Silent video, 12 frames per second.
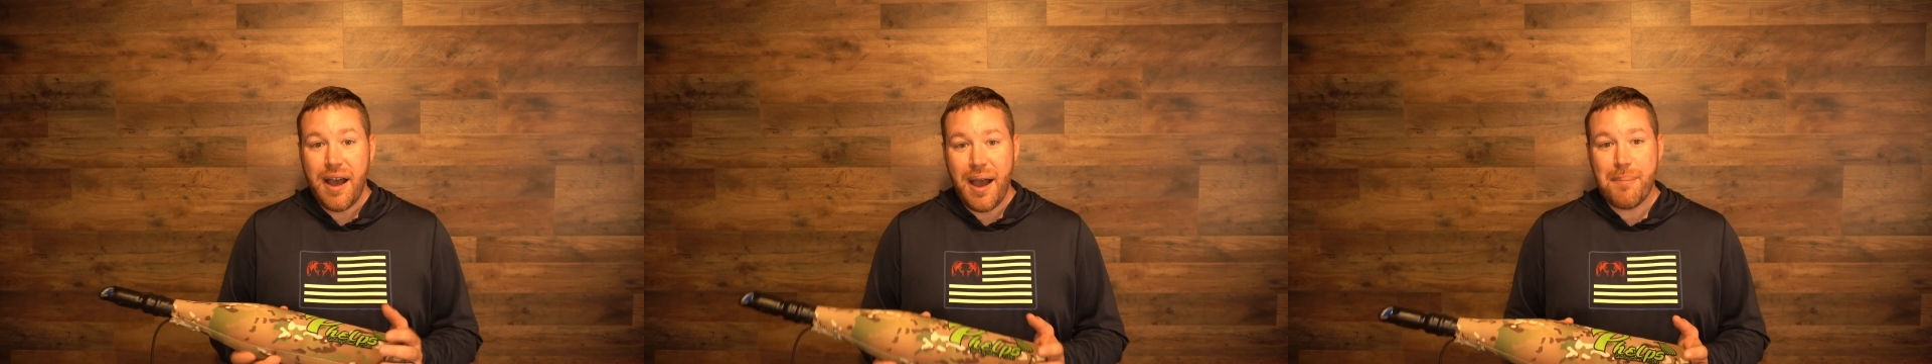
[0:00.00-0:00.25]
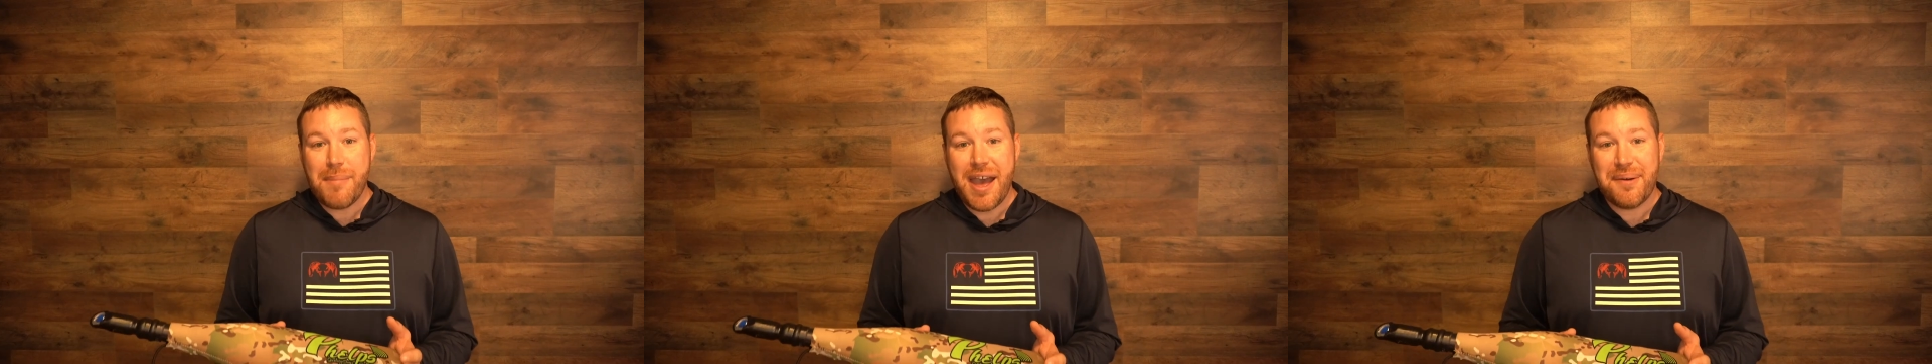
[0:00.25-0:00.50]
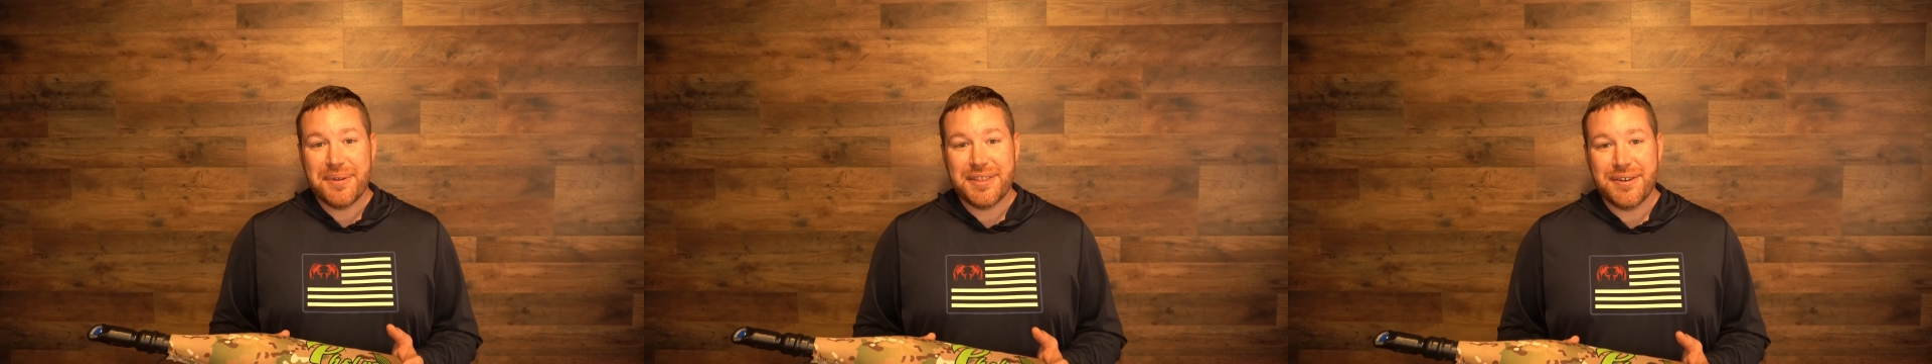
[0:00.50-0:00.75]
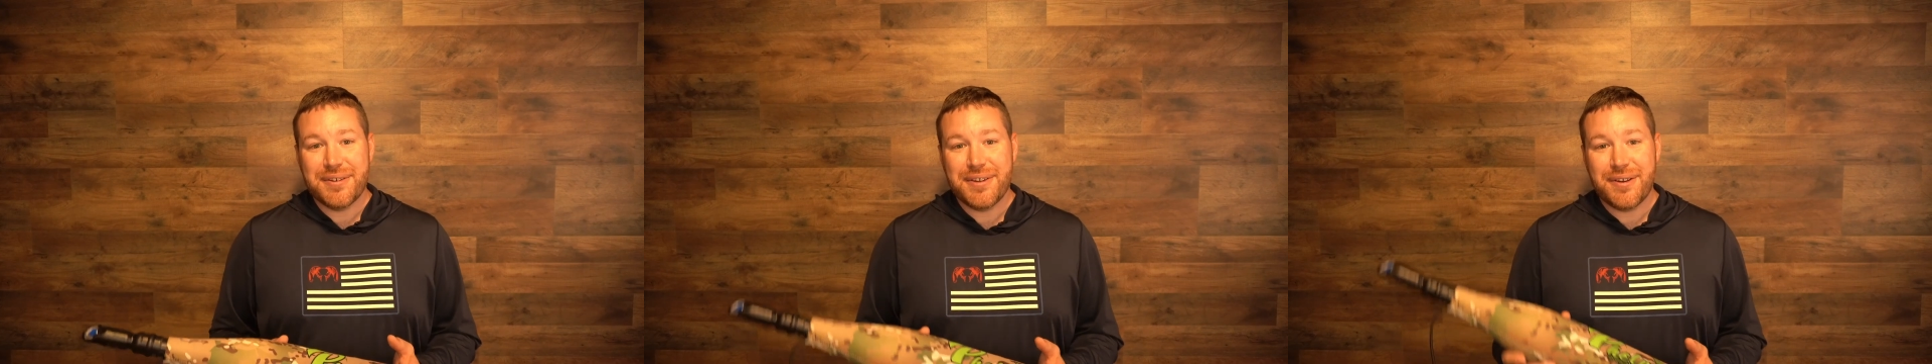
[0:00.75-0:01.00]
I'm Matt with
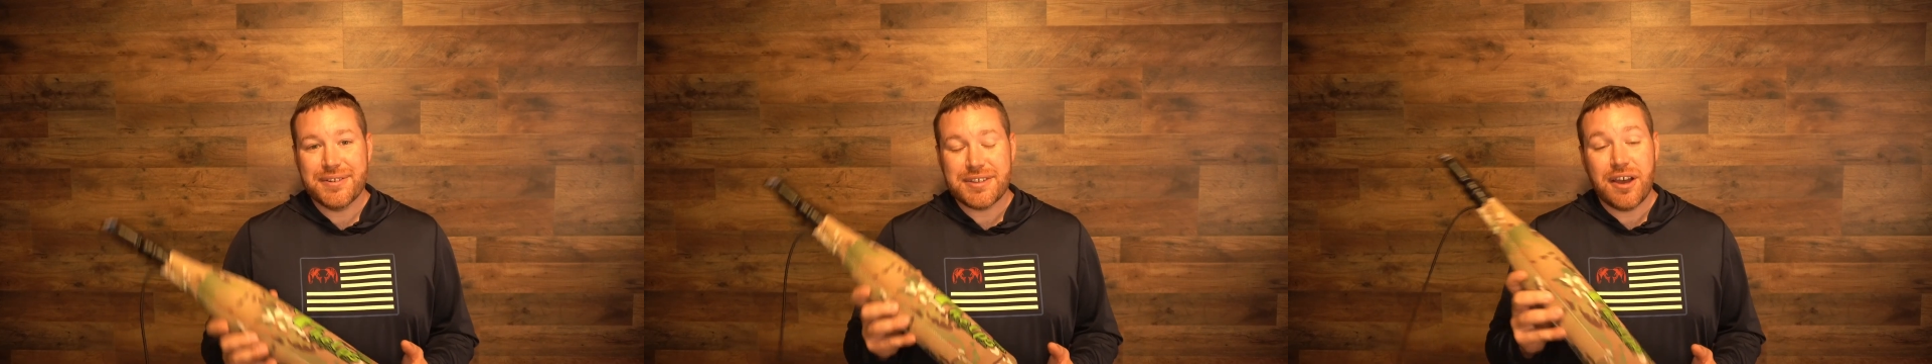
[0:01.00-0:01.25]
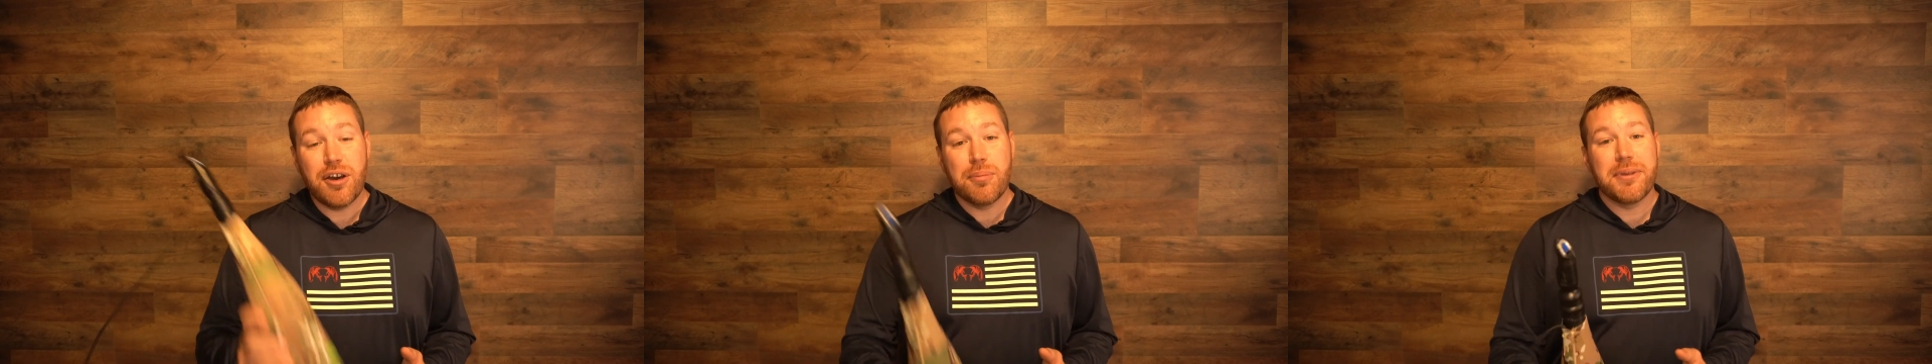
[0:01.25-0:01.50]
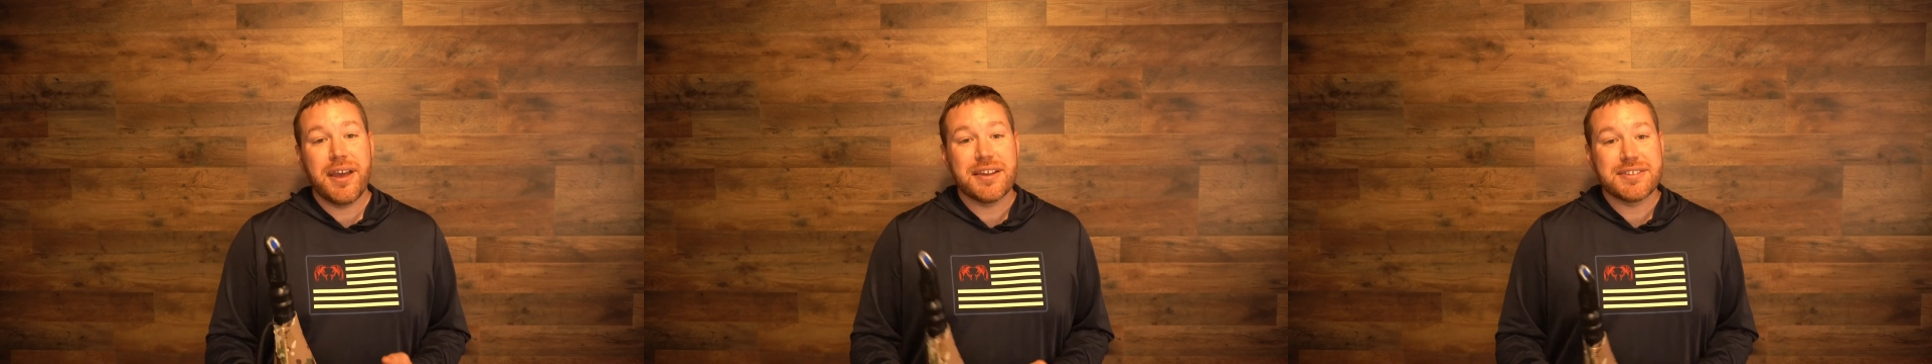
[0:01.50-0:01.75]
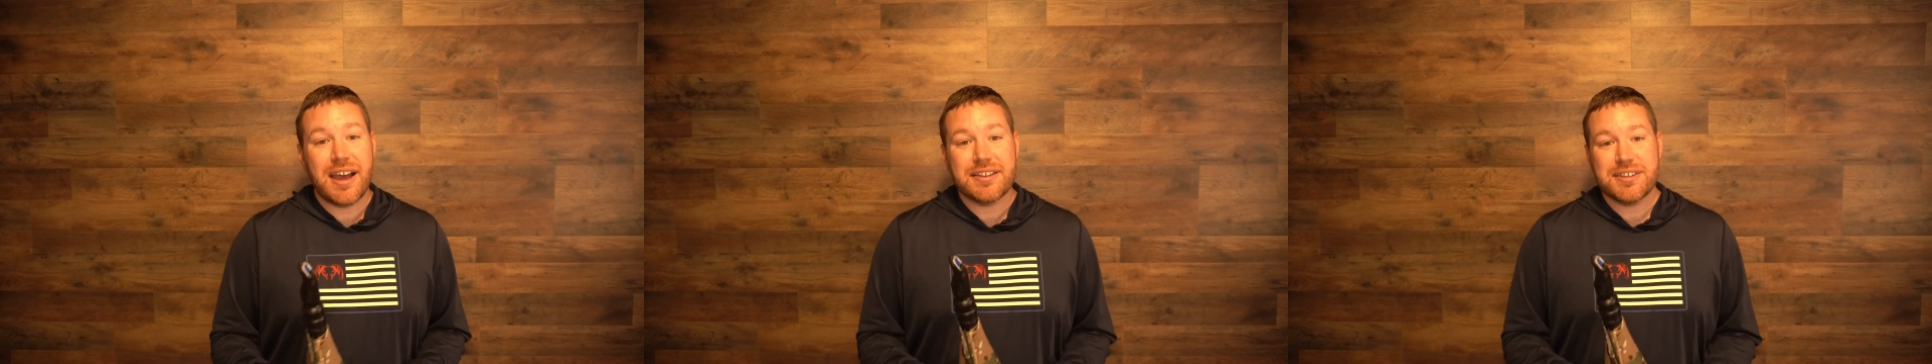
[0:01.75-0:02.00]
Deer and Donuts. I hope you
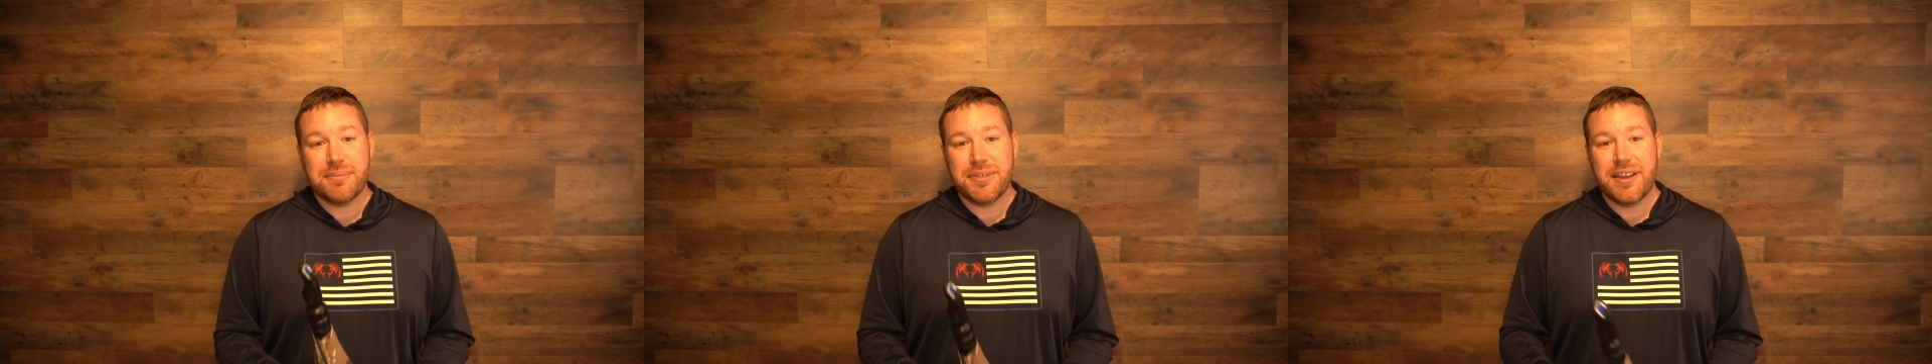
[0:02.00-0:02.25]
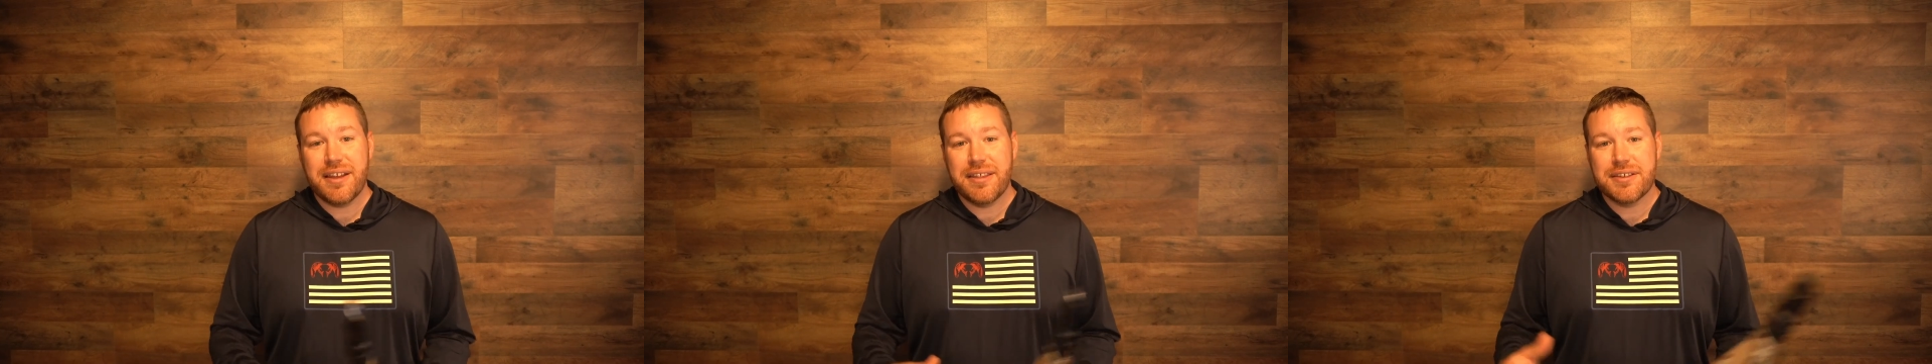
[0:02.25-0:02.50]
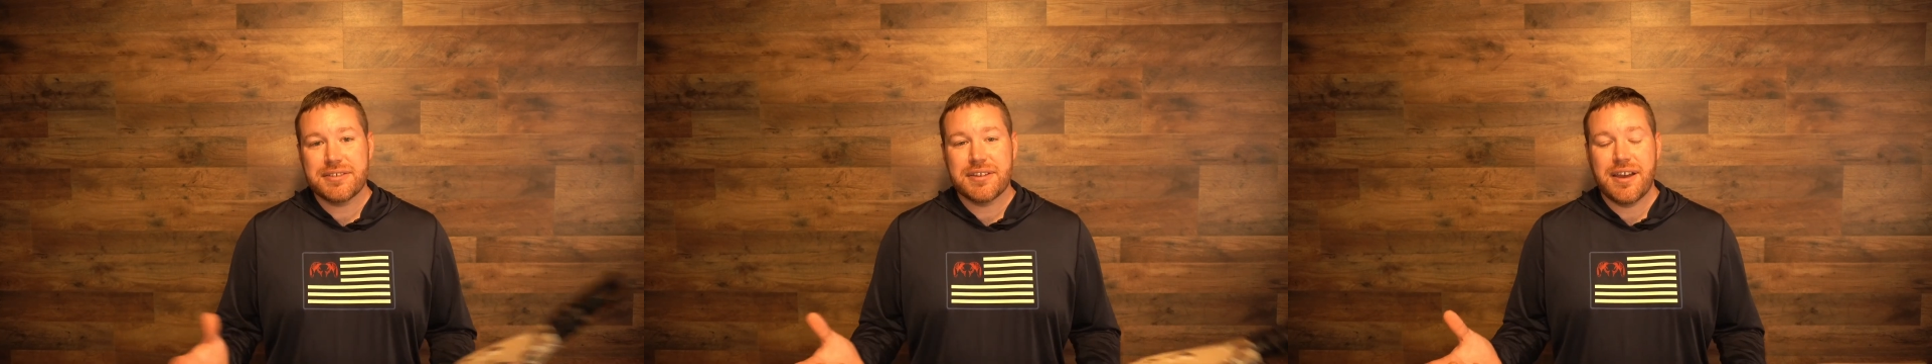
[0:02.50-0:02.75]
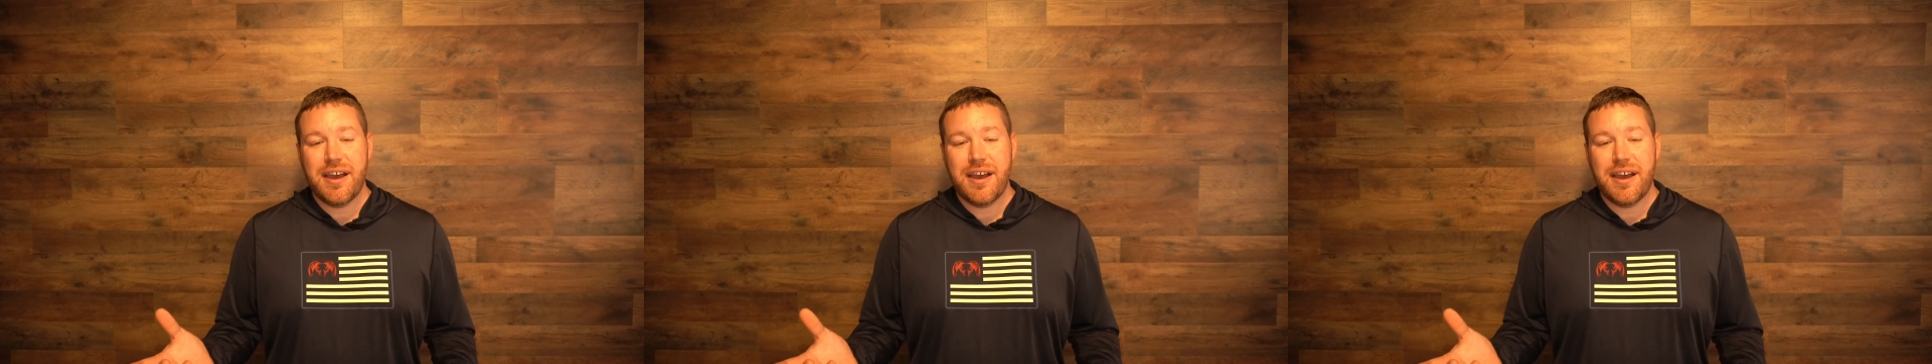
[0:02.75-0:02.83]
guys got something out of this.